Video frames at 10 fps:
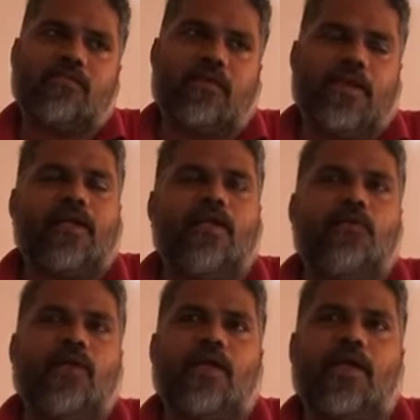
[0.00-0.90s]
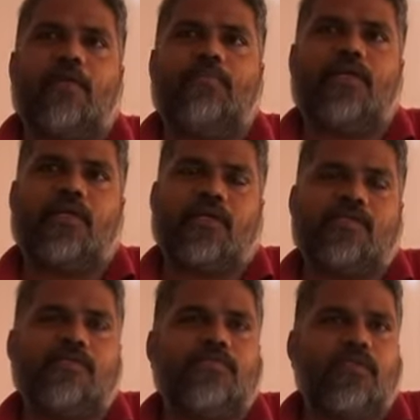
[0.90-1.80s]
greater utility, but the
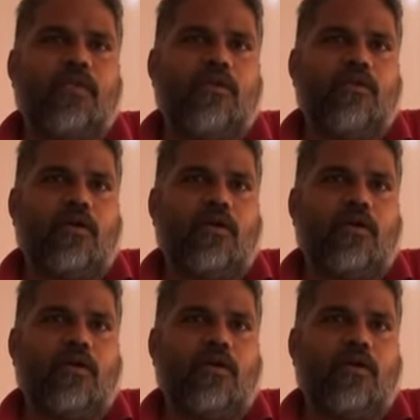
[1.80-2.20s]
consumption